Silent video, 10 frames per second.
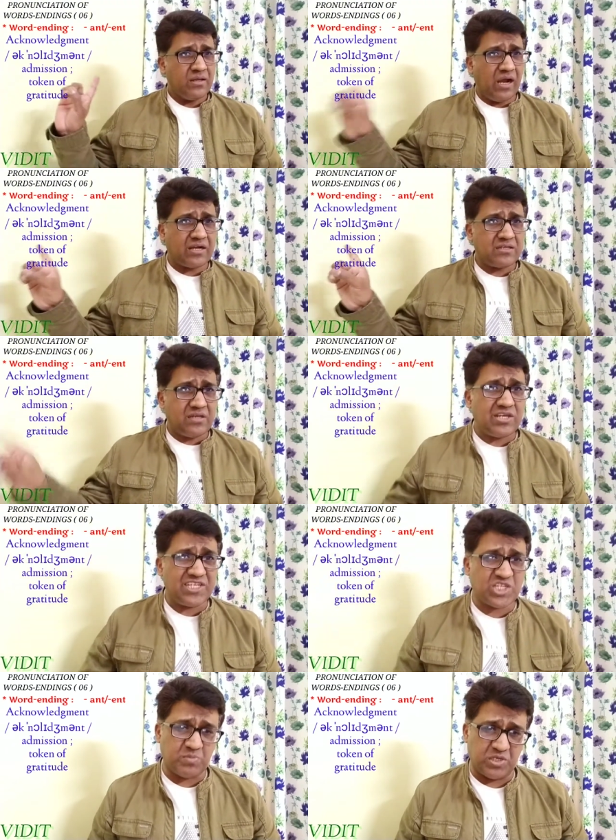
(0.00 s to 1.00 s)

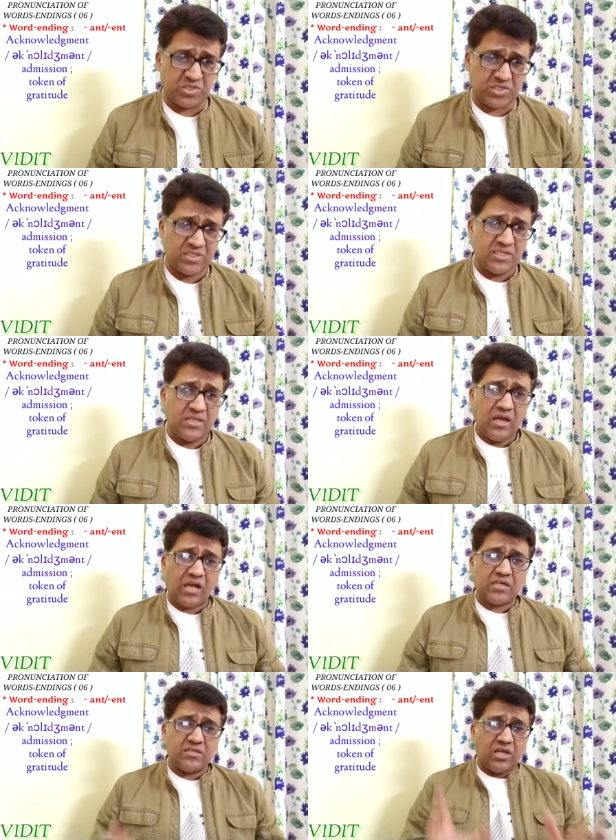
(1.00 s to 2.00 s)
Acknowledgement.
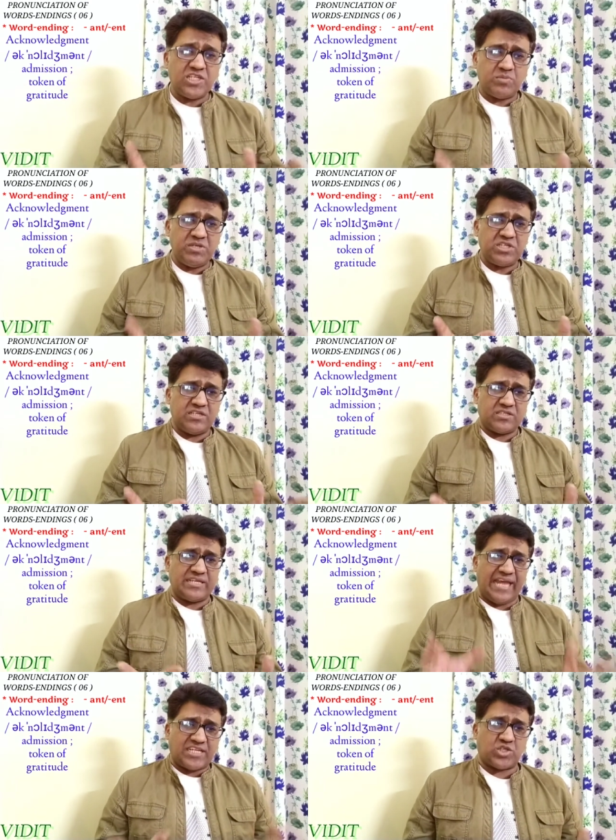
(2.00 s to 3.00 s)
Acknowledgement is
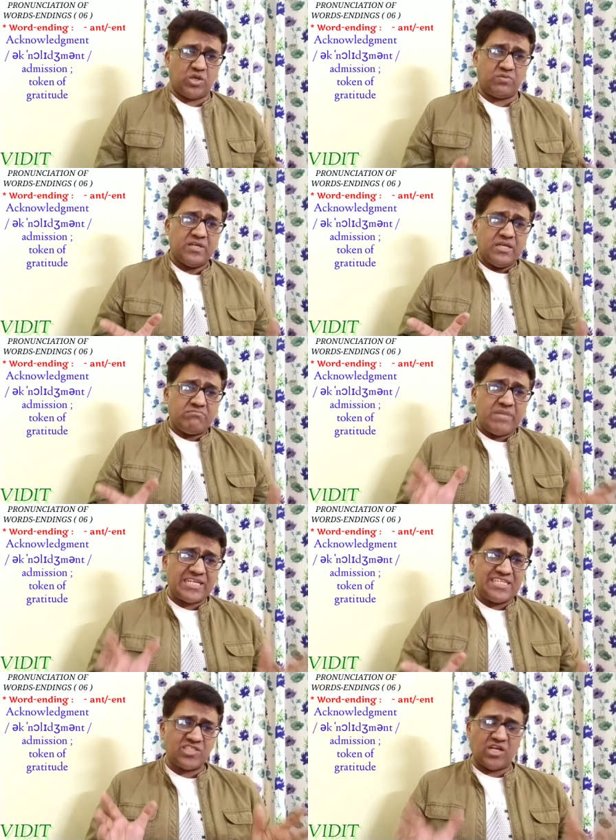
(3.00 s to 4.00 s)
an action of
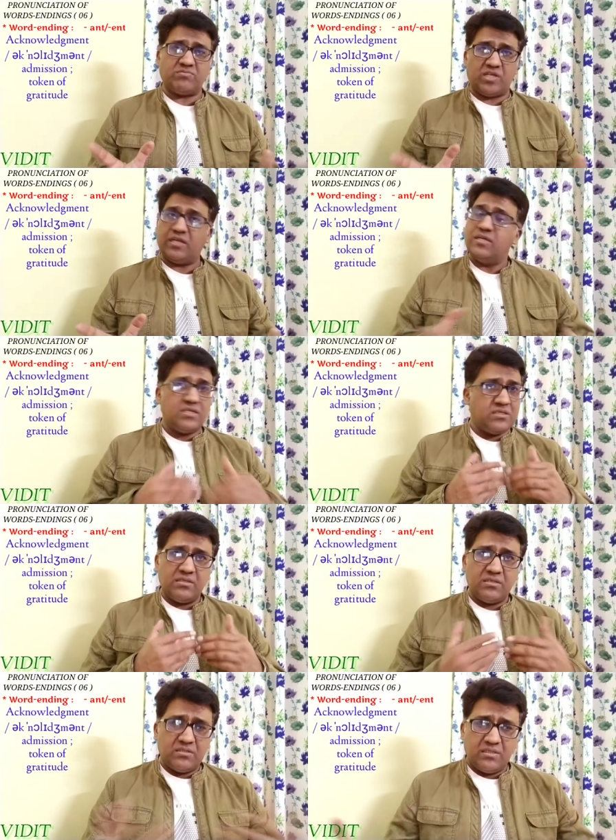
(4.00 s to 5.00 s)
making something
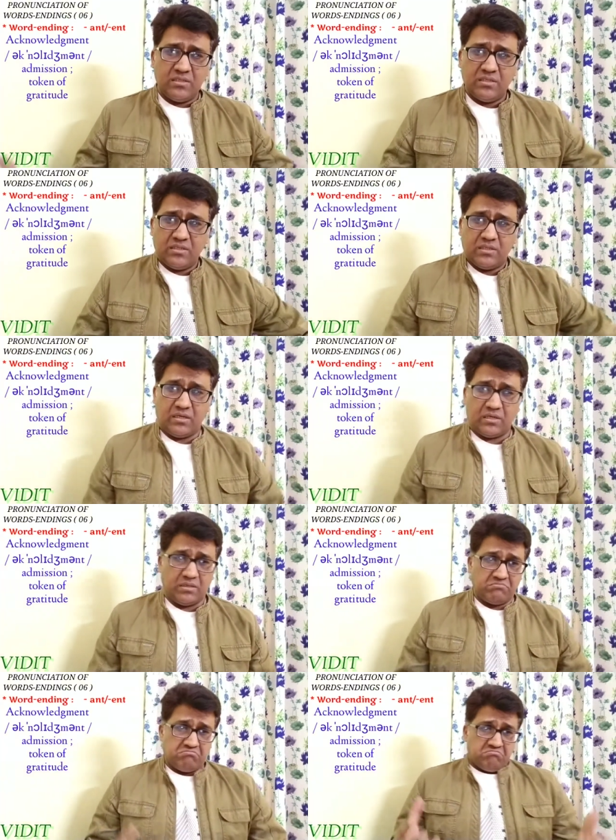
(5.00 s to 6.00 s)

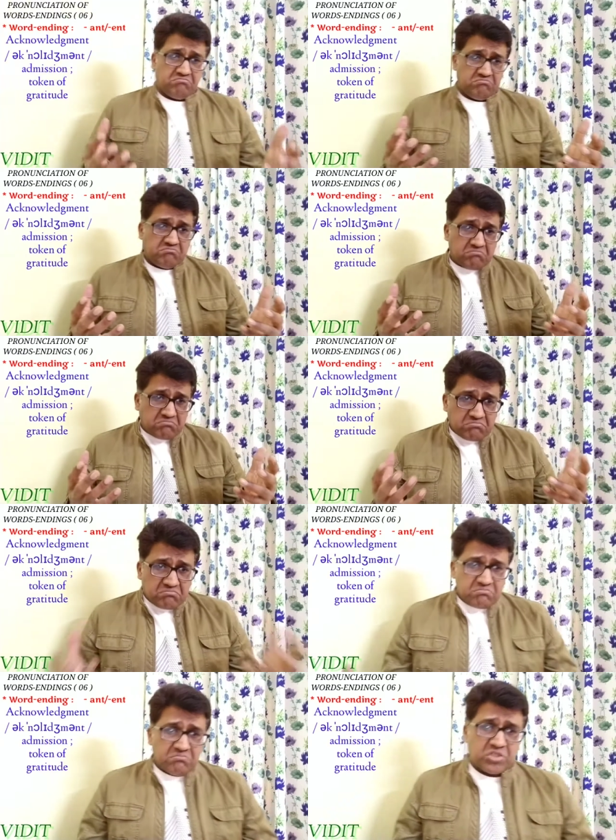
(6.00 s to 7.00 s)
uh,
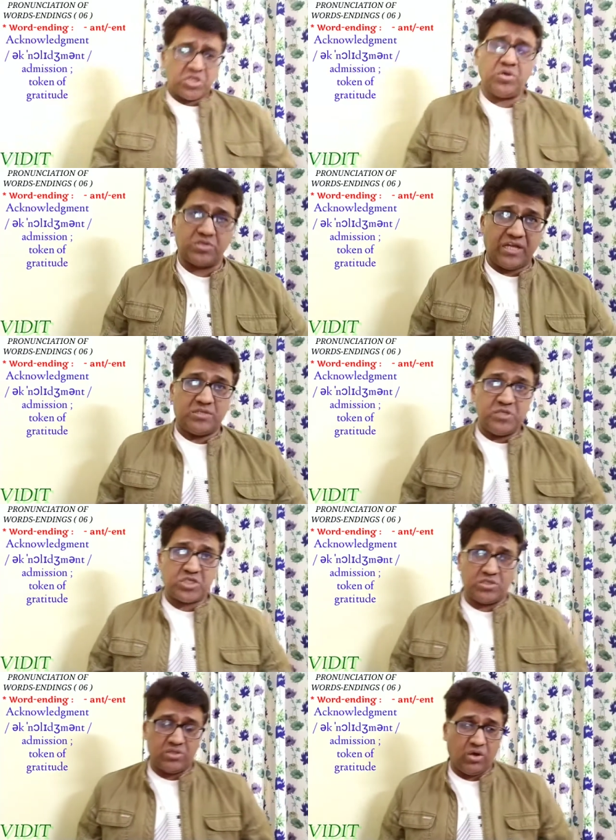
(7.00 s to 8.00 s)
sure
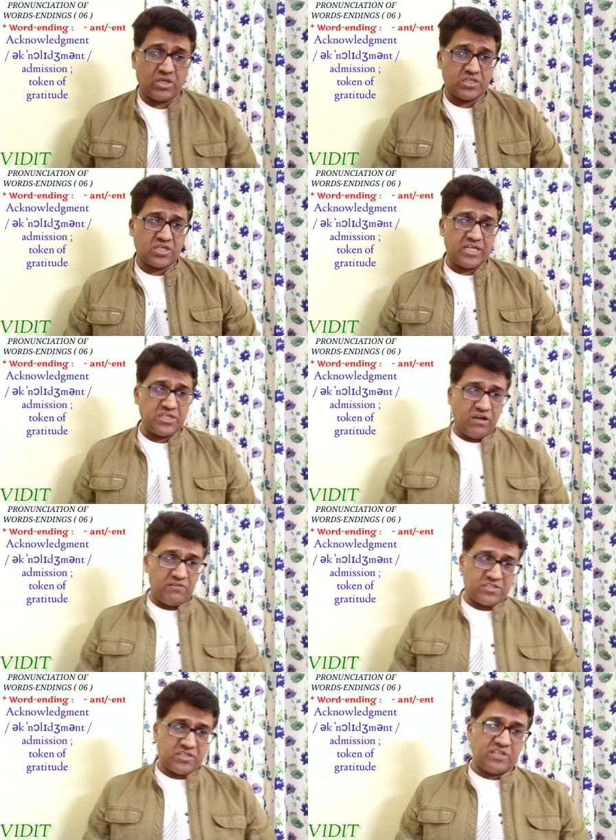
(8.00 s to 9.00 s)
admission or it kind
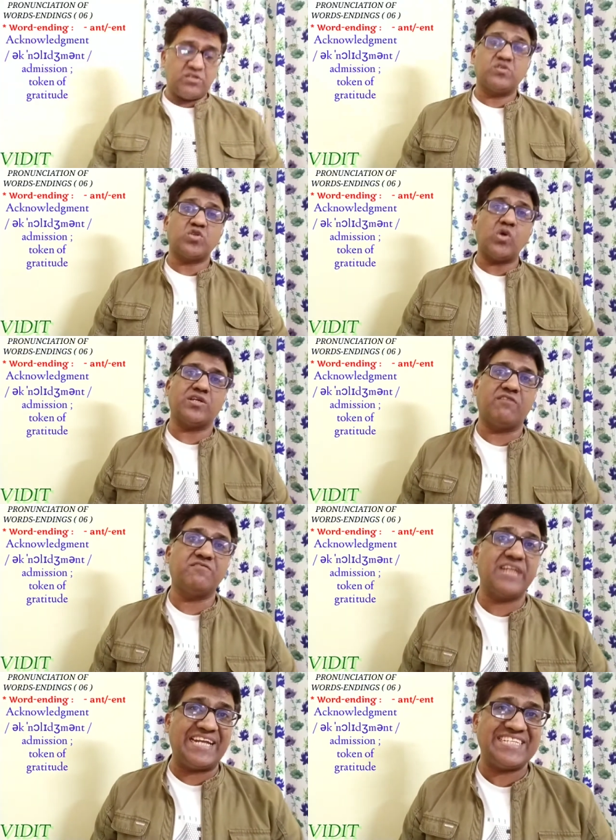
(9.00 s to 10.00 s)
of it's a kind of token
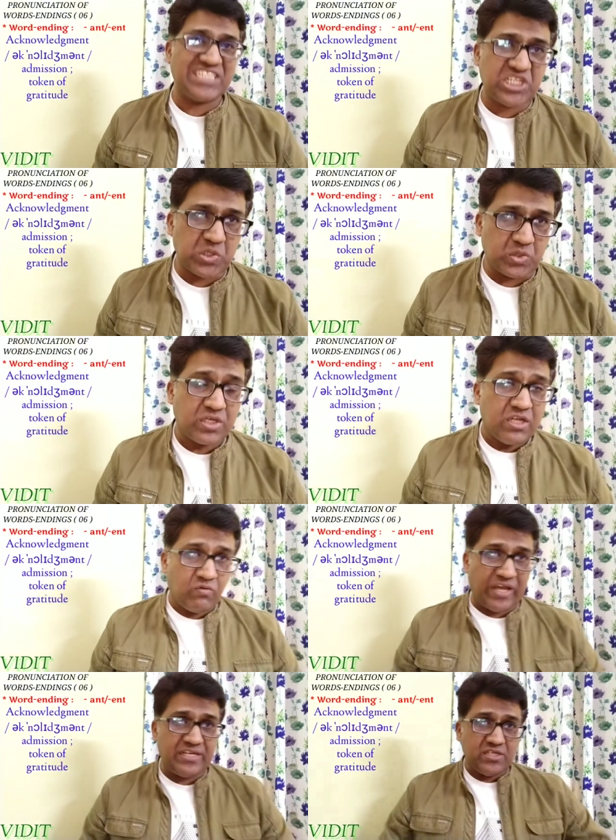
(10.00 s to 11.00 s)
of gratitude
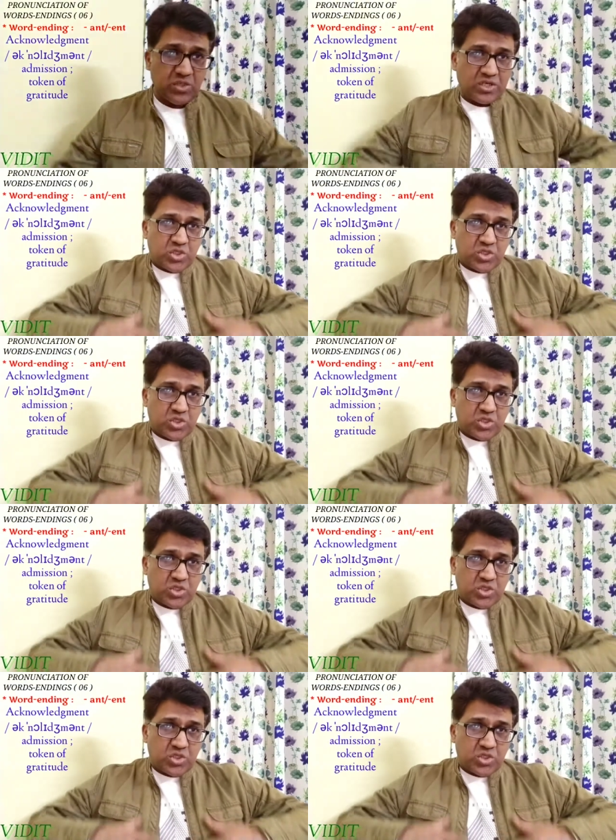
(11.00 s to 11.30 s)
when you are